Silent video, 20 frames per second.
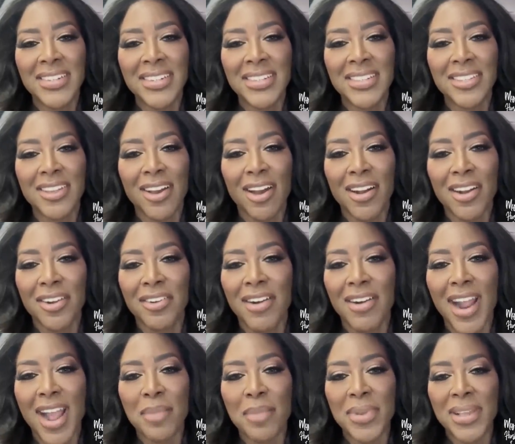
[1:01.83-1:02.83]
just talk
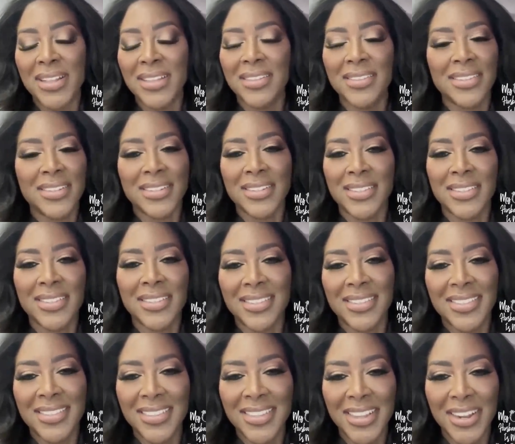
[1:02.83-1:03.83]
crap and
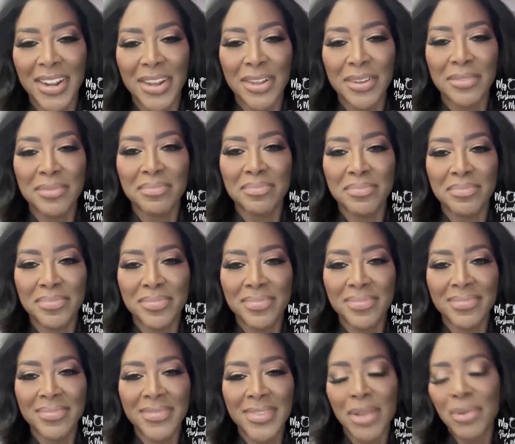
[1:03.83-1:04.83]
just, you know,
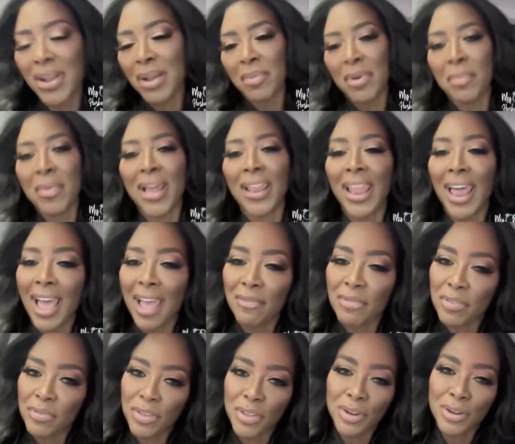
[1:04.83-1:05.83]
don't come on my
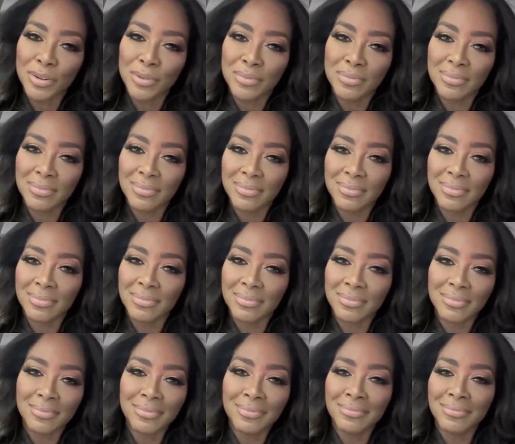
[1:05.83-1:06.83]
live if you don't,
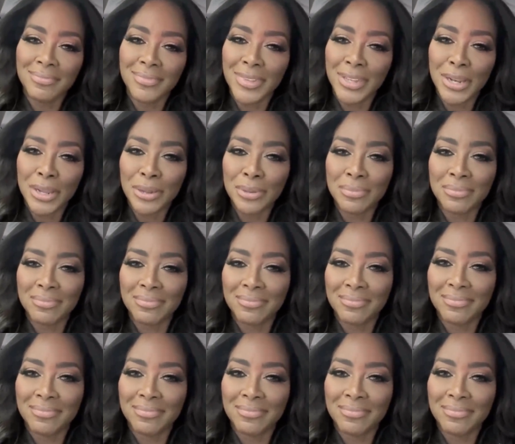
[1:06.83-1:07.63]
you know,